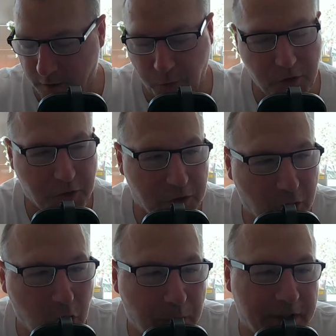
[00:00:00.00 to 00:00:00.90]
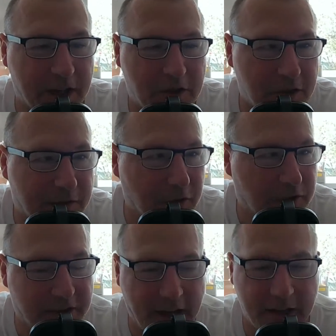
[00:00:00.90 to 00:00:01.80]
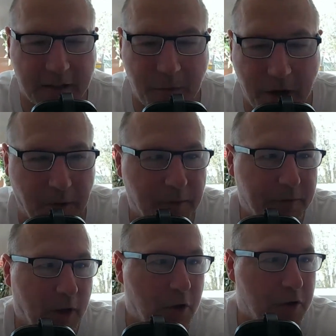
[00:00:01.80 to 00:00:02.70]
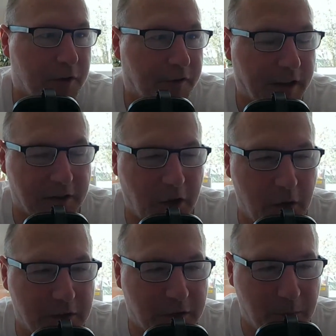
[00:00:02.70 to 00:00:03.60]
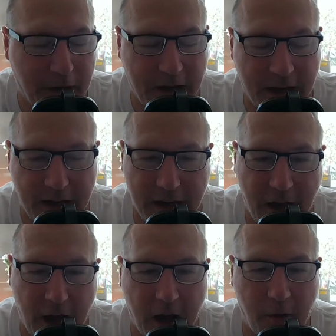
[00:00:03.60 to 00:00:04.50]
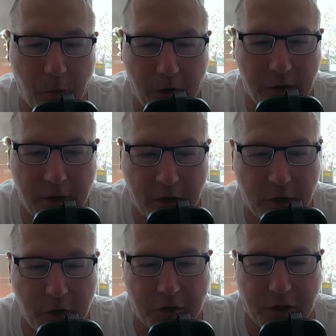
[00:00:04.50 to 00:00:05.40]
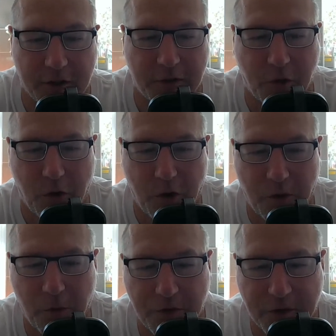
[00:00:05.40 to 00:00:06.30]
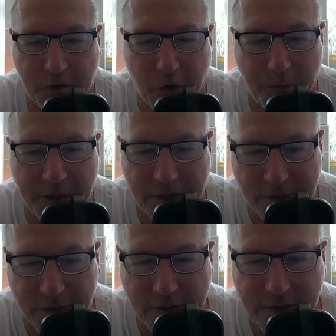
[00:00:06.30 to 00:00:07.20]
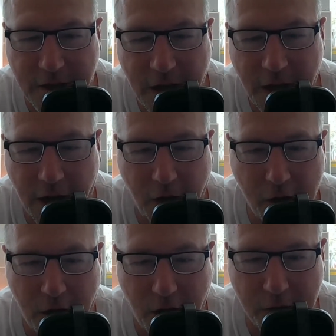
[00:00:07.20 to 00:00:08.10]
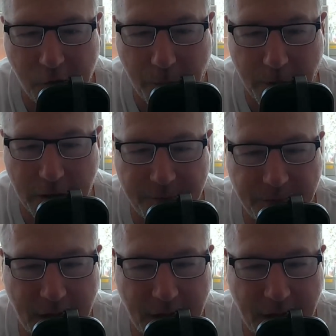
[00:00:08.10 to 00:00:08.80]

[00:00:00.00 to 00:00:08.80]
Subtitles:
What's your score predictions for today as well? Who do you think is going to be, who's going to score? What's your score predictions? Hi, Robert.